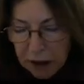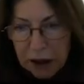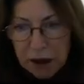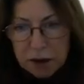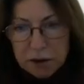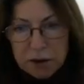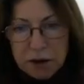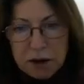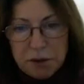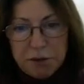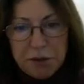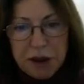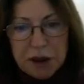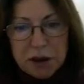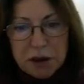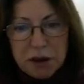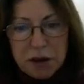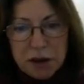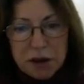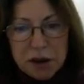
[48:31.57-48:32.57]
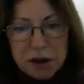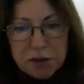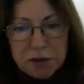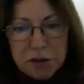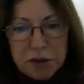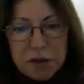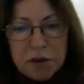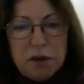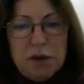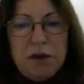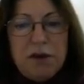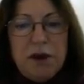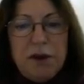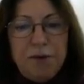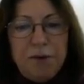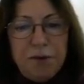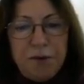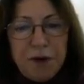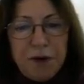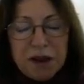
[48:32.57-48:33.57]
And the mechanism, the
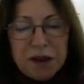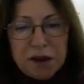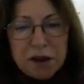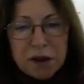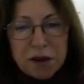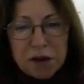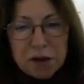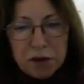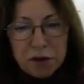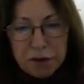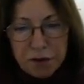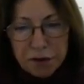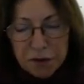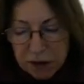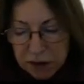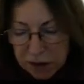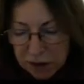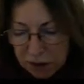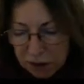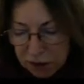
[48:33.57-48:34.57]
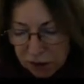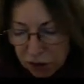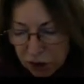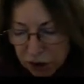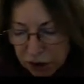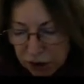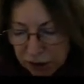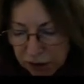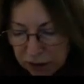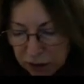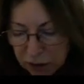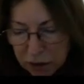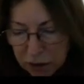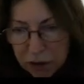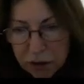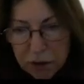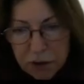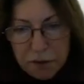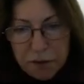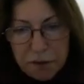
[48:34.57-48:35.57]
physics of this is just
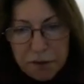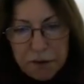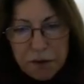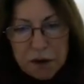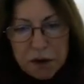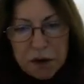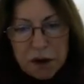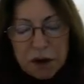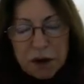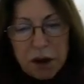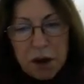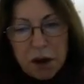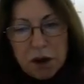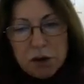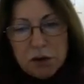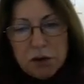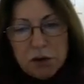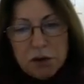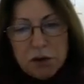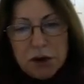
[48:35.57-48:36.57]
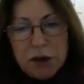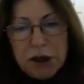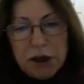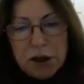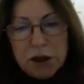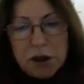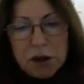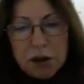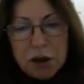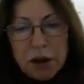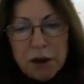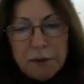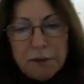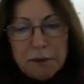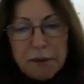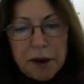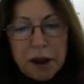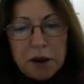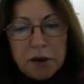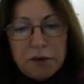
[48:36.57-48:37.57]
of the rotation
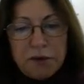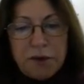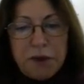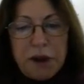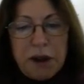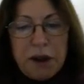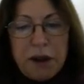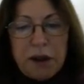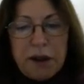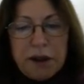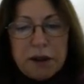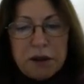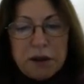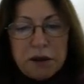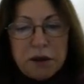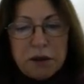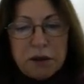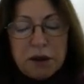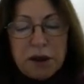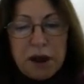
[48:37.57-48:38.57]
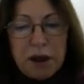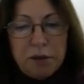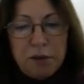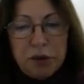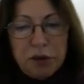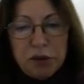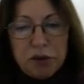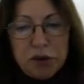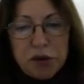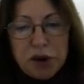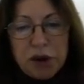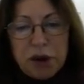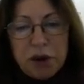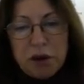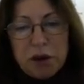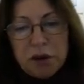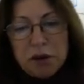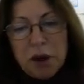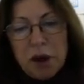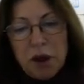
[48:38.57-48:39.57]
of the electric dipoles
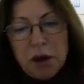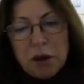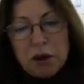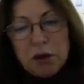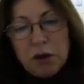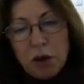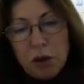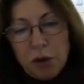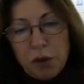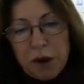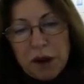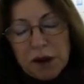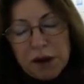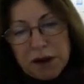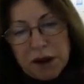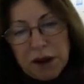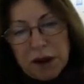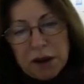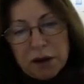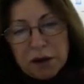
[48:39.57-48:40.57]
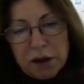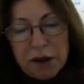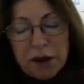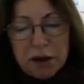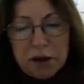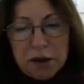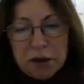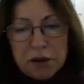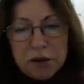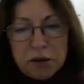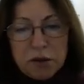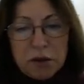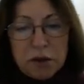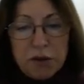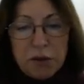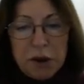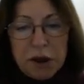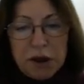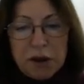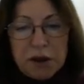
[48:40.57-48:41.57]
in clockwise and
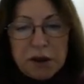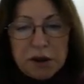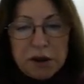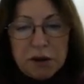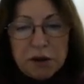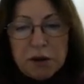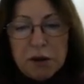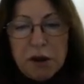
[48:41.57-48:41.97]
anti-clockwise